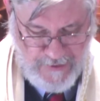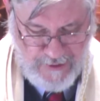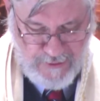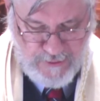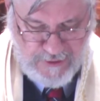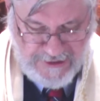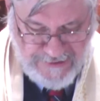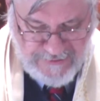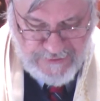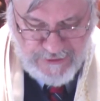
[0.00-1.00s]
who
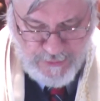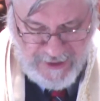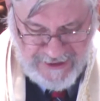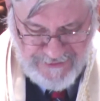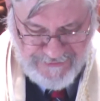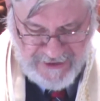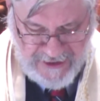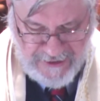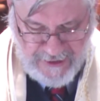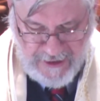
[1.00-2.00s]
listened to what he
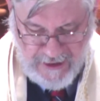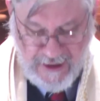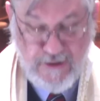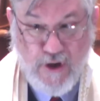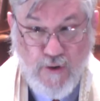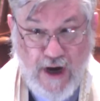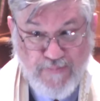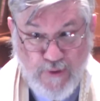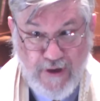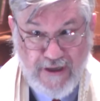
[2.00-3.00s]
said and
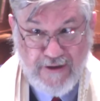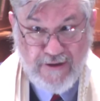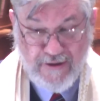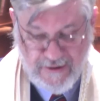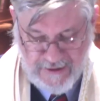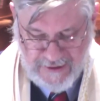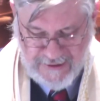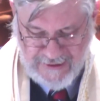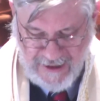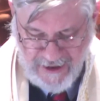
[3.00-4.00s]
cooperated in
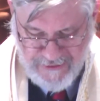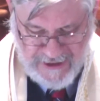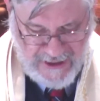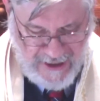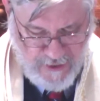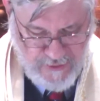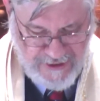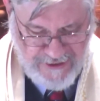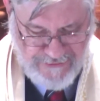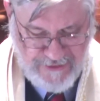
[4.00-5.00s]
carrying out
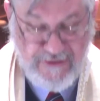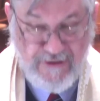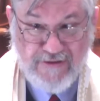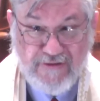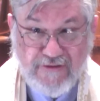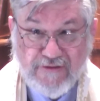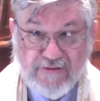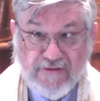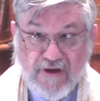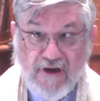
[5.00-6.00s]
his
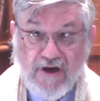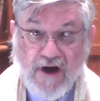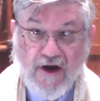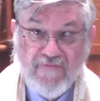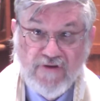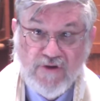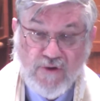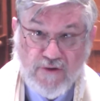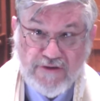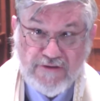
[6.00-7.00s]
intentions? Of
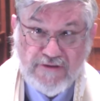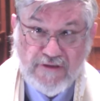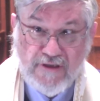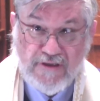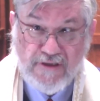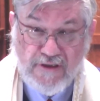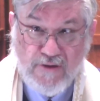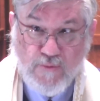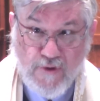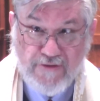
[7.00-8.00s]
course, it
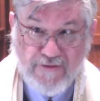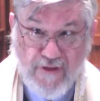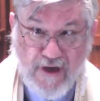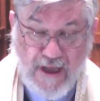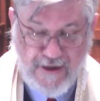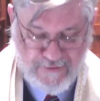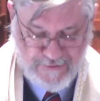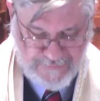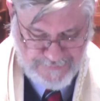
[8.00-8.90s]
was the latter.